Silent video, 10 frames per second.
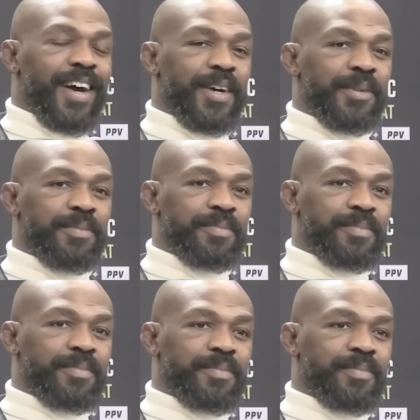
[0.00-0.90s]

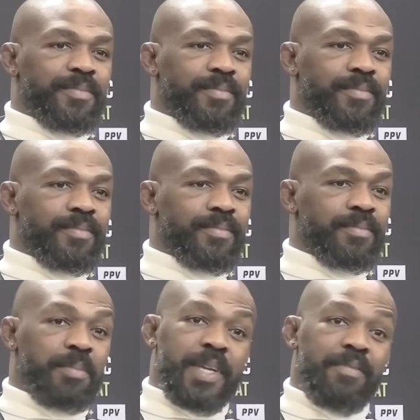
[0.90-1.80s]
um,
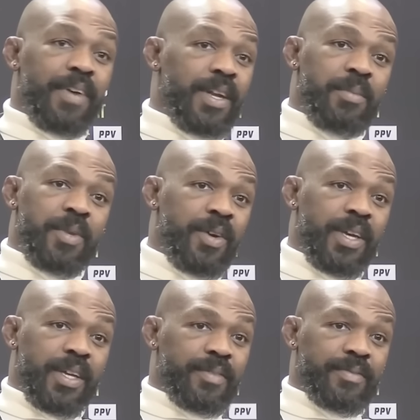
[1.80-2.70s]
but I find him
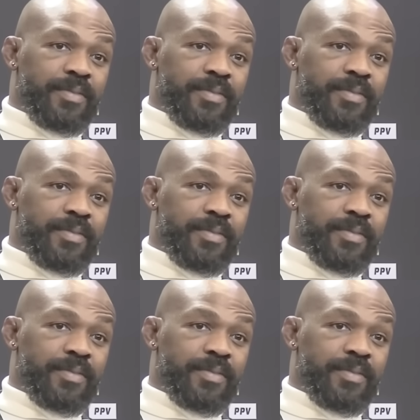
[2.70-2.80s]
annoying.